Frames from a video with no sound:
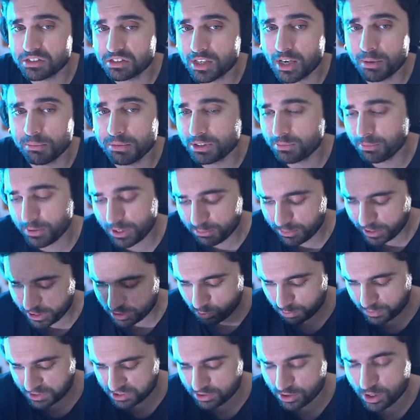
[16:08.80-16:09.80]
this game is made by
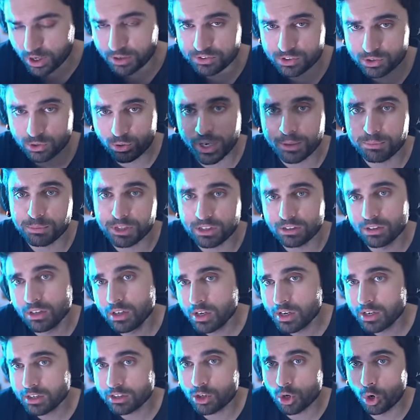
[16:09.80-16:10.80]
Ubisoft, so I mean,
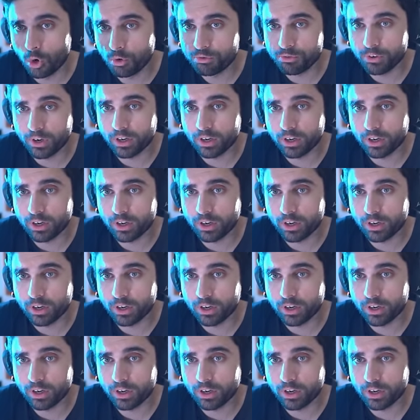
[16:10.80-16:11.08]
go